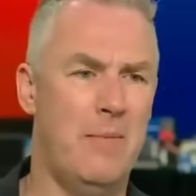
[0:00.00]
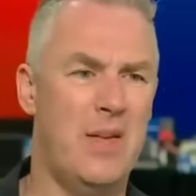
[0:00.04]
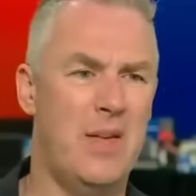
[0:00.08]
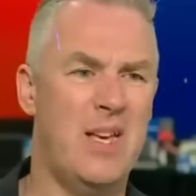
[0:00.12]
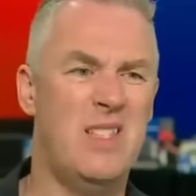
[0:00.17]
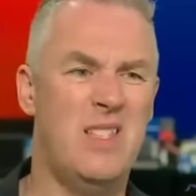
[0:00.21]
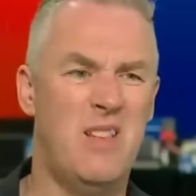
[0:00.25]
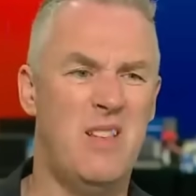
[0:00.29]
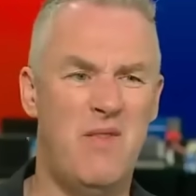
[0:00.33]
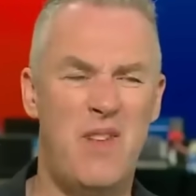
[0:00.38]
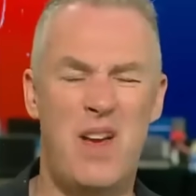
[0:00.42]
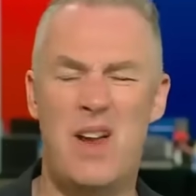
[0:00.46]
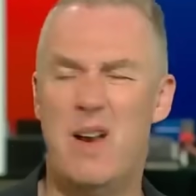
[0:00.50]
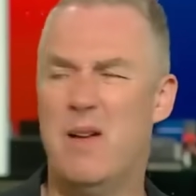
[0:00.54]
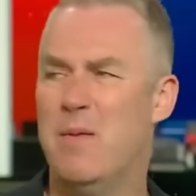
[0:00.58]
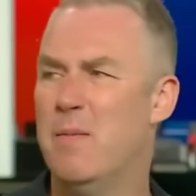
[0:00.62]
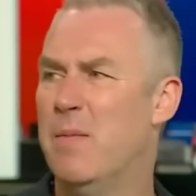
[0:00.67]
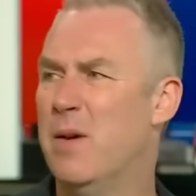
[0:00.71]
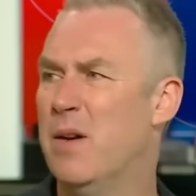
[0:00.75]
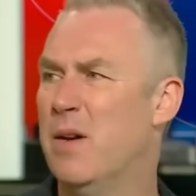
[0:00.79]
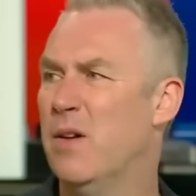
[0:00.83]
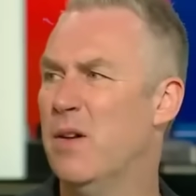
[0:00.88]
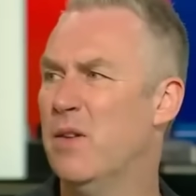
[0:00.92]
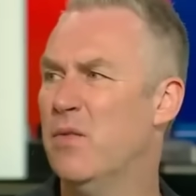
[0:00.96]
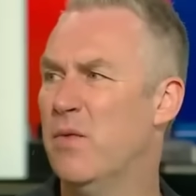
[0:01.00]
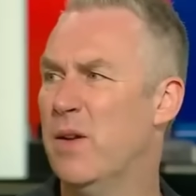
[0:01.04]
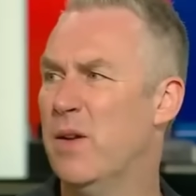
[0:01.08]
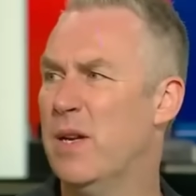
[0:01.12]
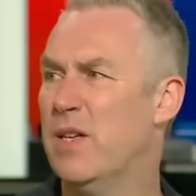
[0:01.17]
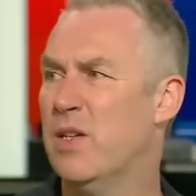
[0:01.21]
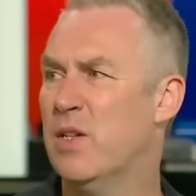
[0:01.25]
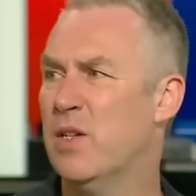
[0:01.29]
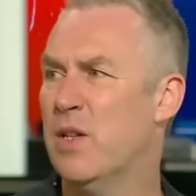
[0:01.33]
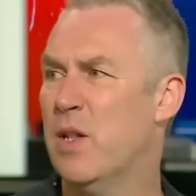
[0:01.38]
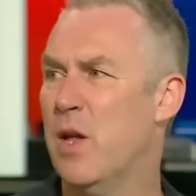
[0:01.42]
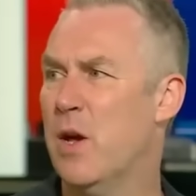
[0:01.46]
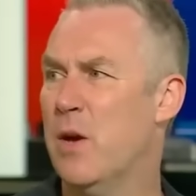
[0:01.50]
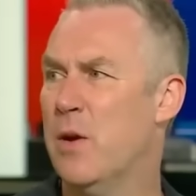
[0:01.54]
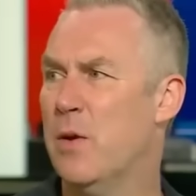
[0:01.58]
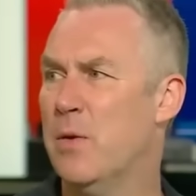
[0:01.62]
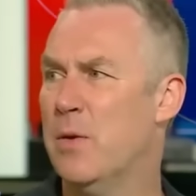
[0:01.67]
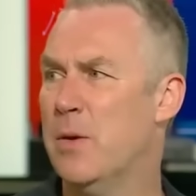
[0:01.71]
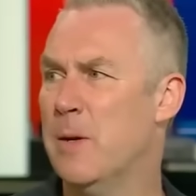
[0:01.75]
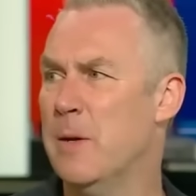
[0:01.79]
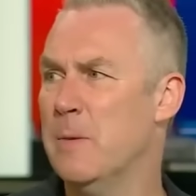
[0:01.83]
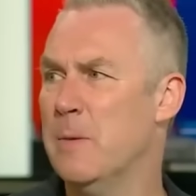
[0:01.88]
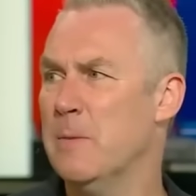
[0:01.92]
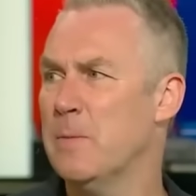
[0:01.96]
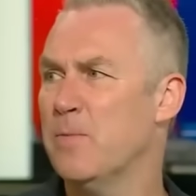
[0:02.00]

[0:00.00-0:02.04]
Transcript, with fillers: His development has really slowed.